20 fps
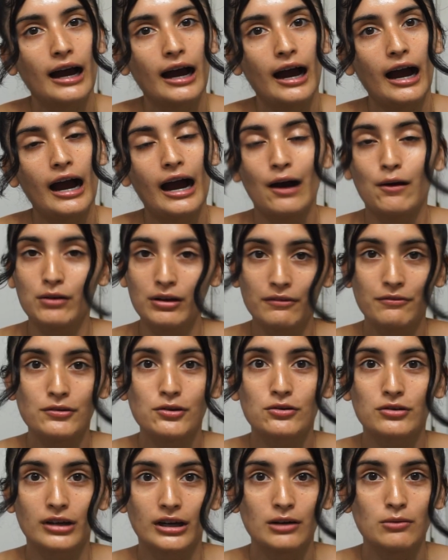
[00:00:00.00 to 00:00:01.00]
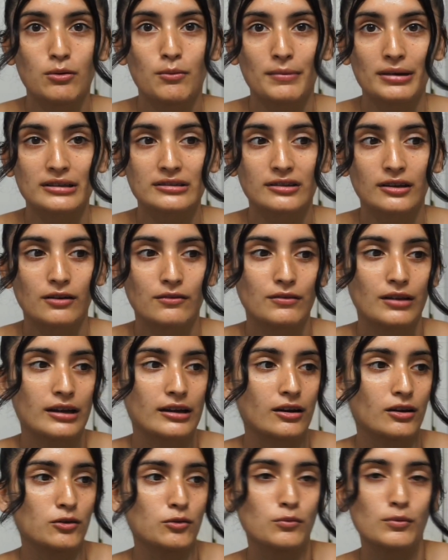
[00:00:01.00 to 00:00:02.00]
I want to feel good about myself. Like
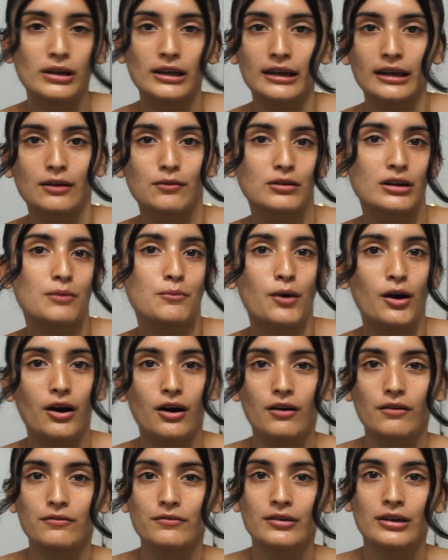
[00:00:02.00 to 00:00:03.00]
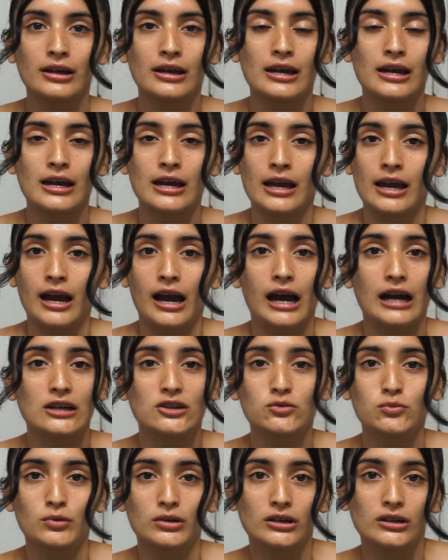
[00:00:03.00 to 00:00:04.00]
on a weekend when I'm off, I just
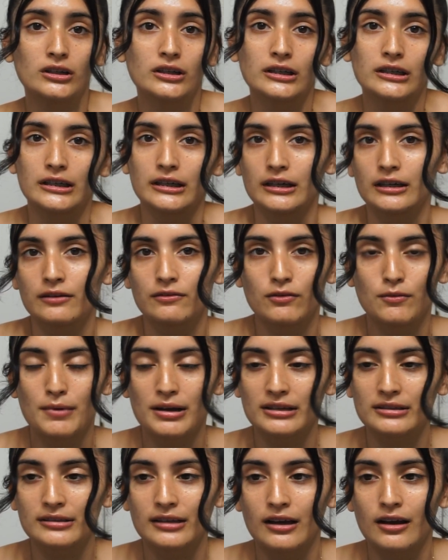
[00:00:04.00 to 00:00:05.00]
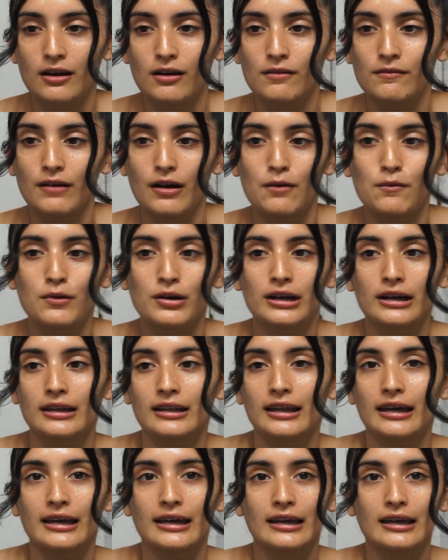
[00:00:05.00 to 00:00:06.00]
want to look good for myself. I want to
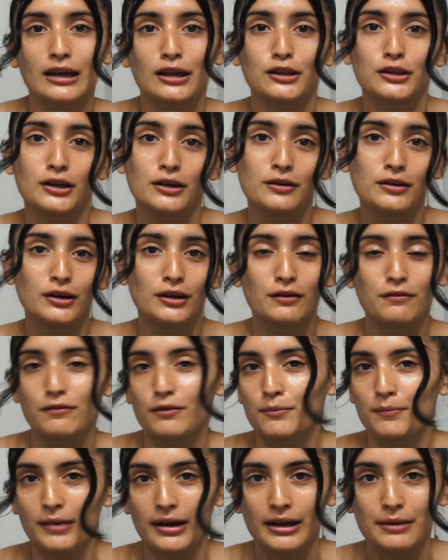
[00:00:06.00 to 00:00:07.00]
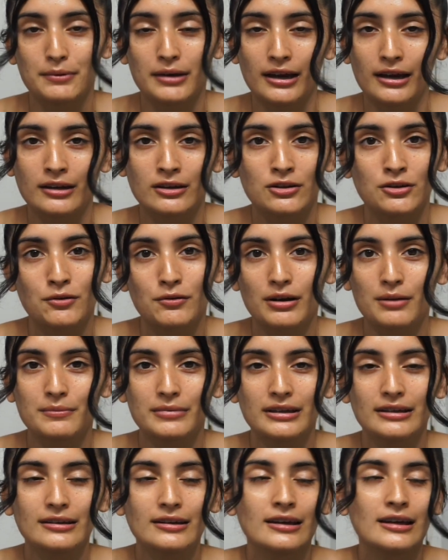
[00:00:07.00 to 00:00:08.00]
like look good for my man. You know what I mean?